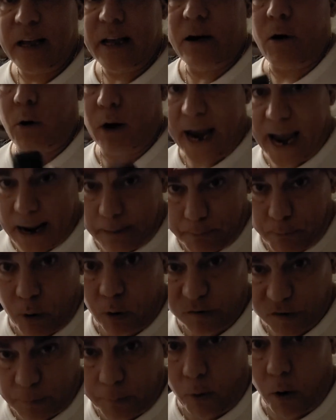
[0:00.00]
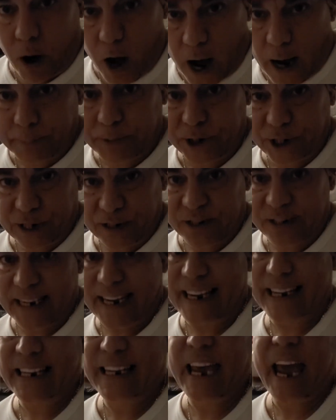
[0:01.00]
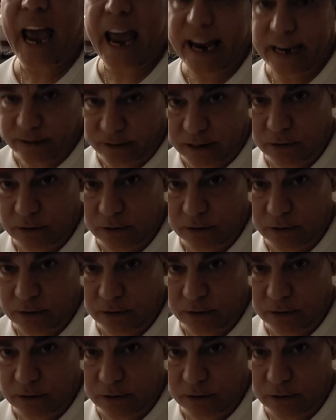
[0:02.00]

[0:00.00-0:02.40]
or had multiple options in case